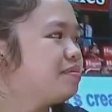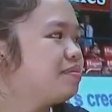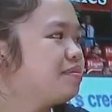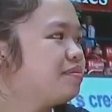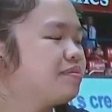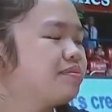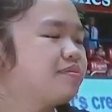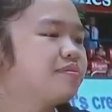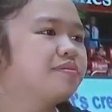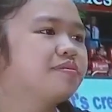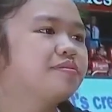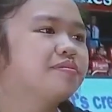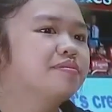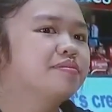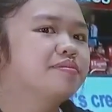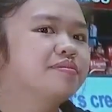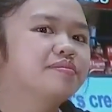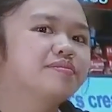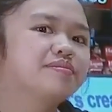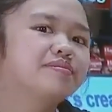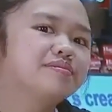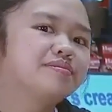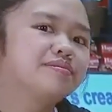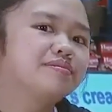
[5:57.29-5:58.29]

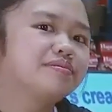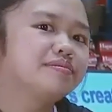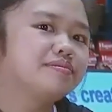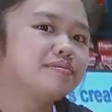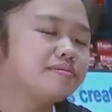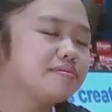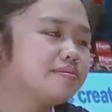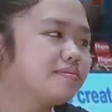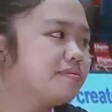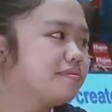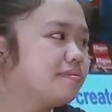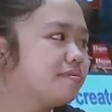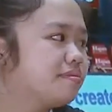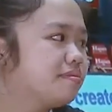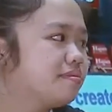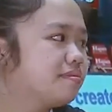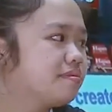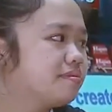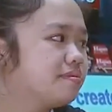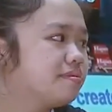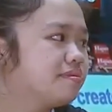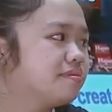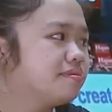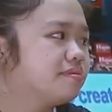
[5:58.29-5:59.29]

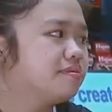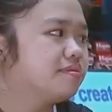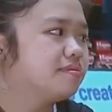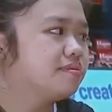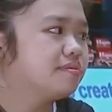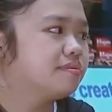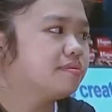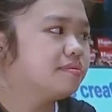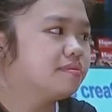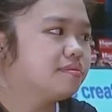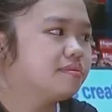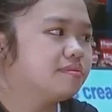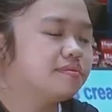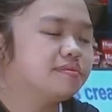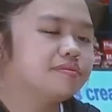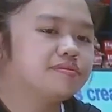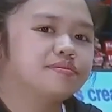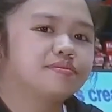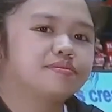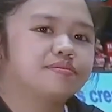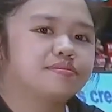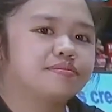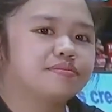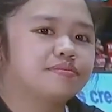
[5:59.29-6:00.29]

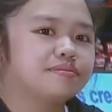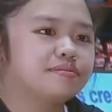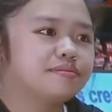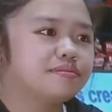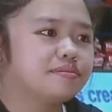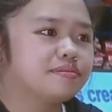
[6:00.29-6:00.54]
This person isn't speaking.